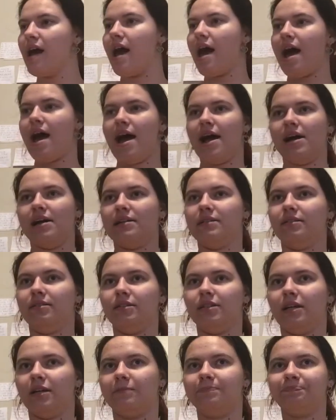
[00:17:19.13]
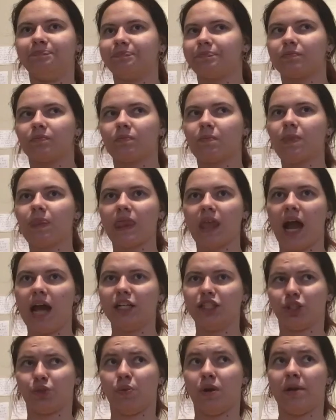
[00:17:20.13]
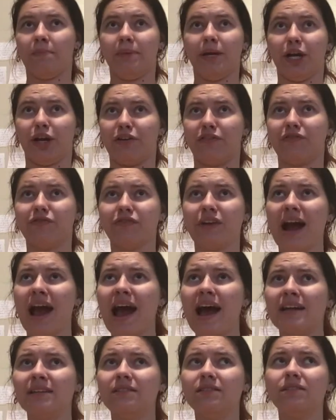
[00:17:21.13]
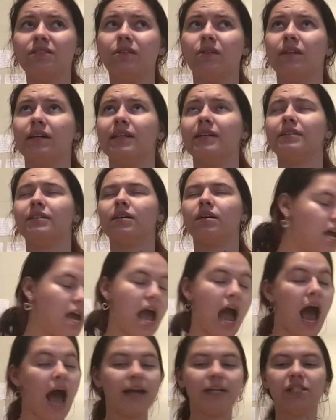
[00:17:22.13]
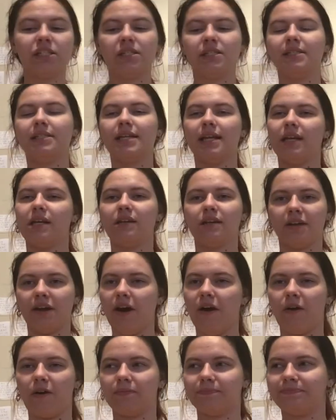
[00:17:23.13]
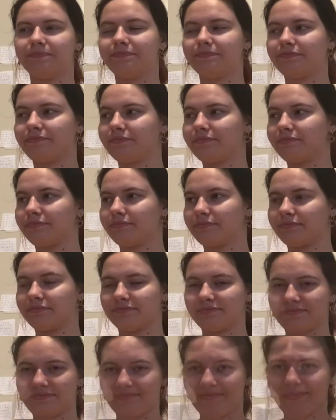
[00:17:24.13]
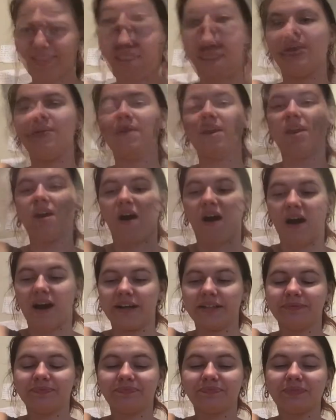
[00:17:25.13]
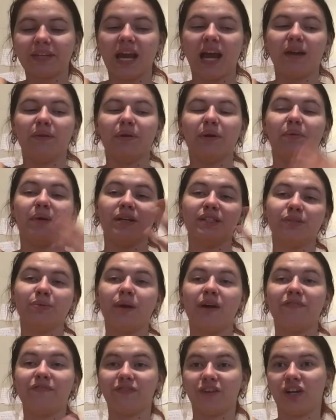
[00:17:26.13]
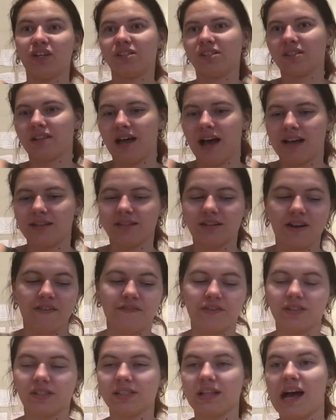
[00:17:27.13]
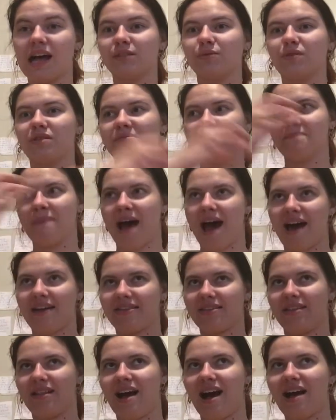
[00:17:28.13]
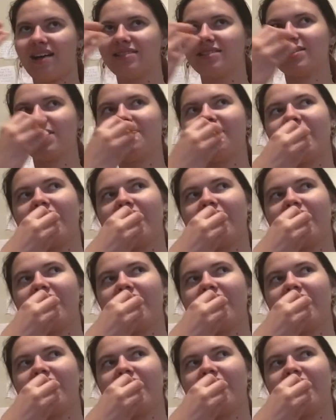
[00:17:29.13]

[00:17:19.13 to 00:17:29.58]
And I just want to be her friend, or I just didn't know. The day went on, and we went to our first class, and our first class was a math class.